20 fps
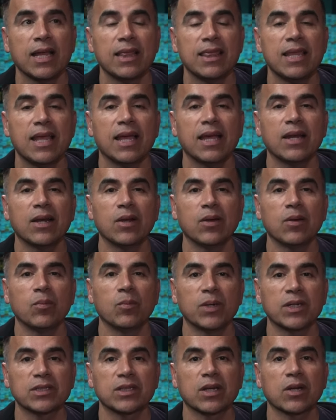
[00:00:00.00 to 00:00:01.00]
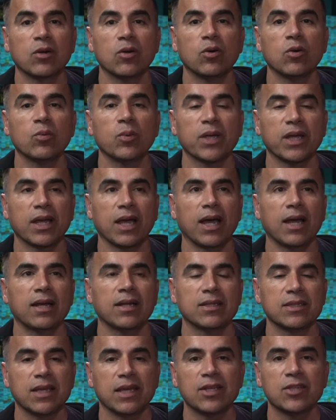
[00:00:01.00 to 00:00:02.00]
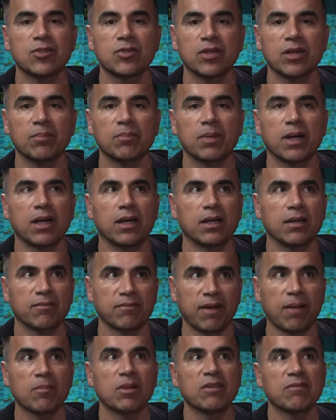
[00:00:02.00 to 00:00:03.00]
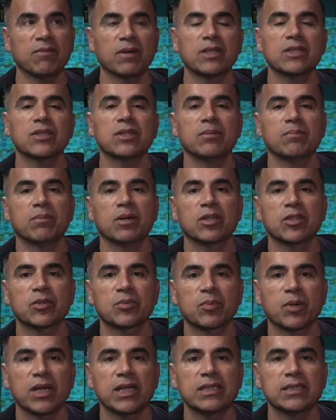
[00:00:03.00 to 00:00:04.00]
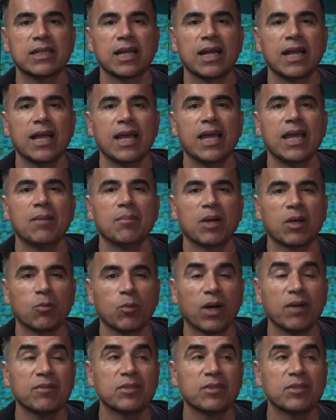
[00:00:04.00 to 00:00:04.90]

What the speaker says: Then weeks ago, we had a day trip, a family function in Palm Springs, and my wife